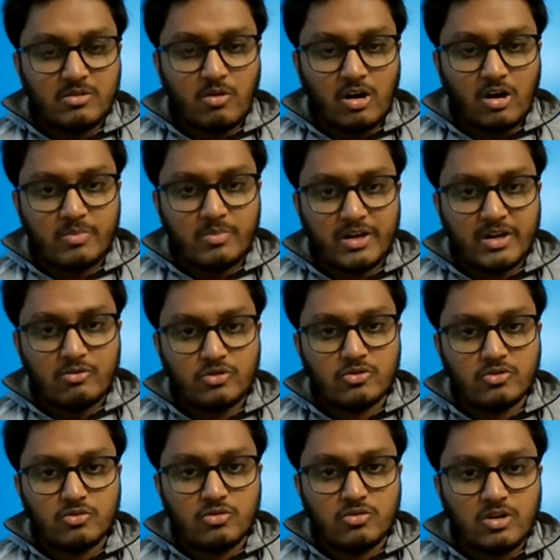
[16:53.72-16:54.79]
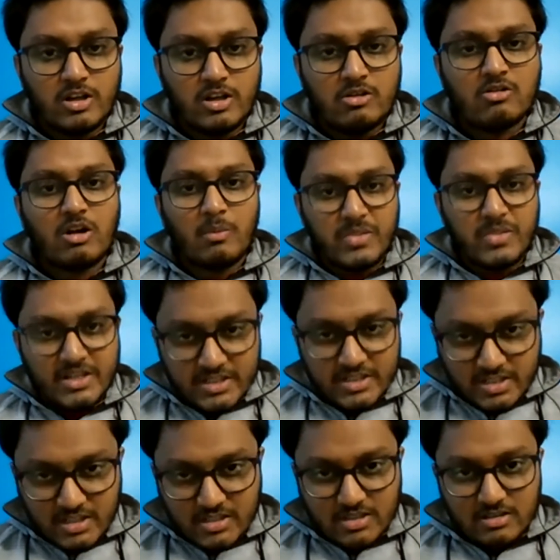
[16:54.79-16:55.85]
in whatever you do, you
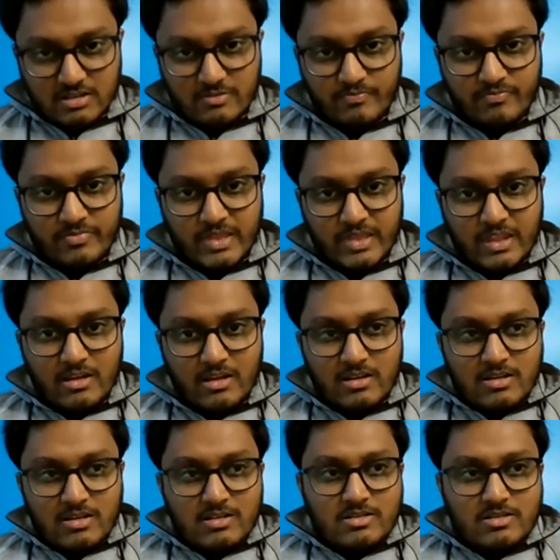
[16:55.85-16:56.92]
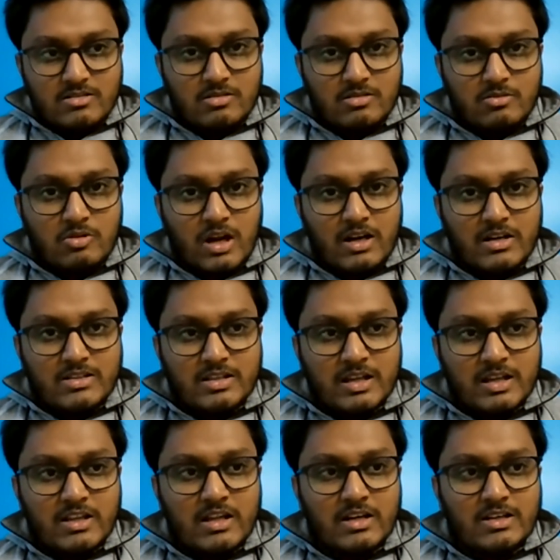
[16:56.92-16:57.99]
complete each other. So you
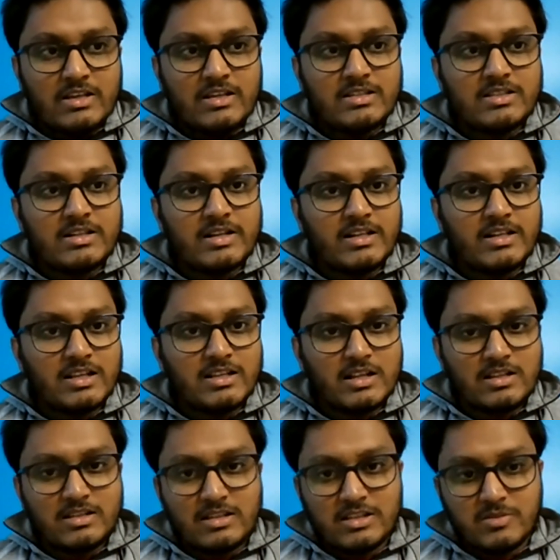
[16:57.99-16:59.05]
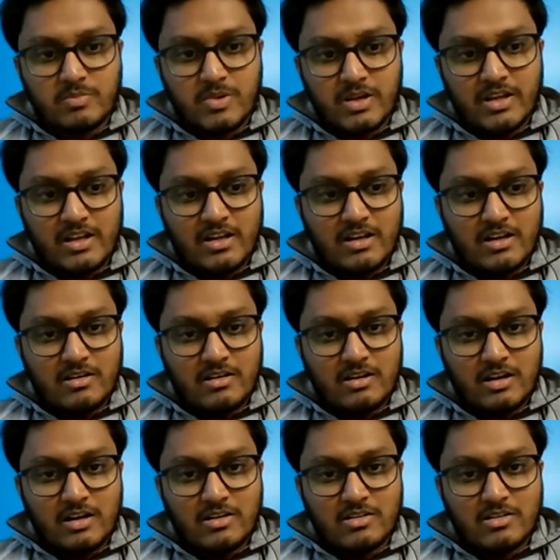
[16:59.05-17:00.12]
can't say that he is greater than this
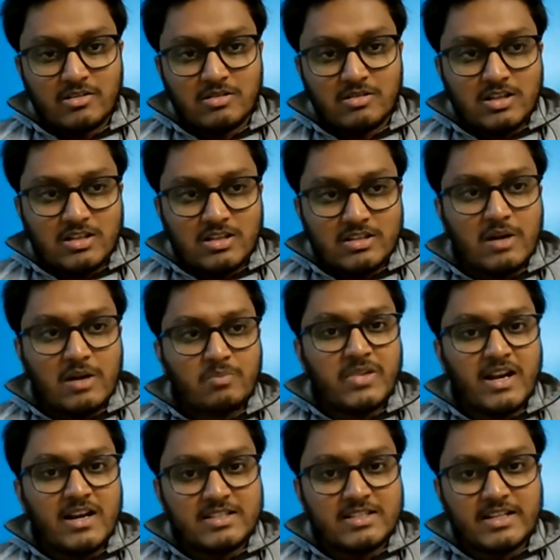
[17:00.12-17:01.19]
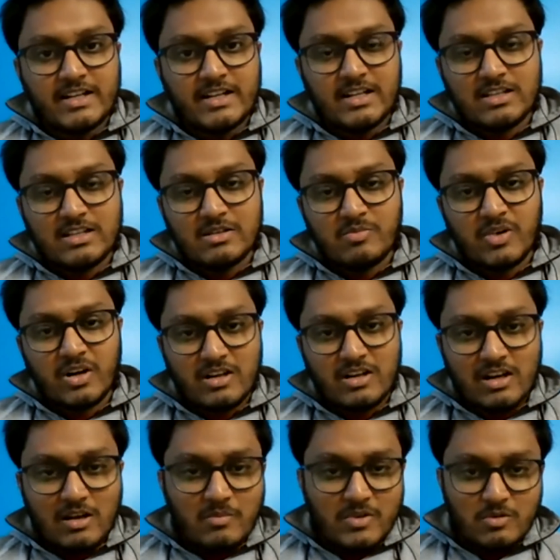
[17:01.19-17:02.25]
player and uh, that player is greater than
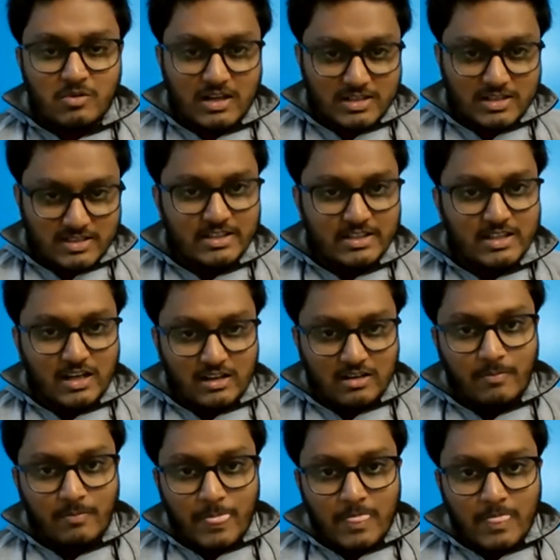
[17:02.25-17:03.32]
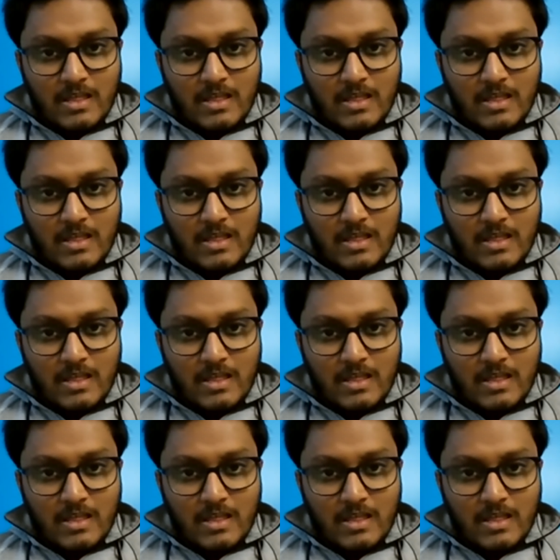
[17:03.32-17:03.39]
Balaram. You can't say that.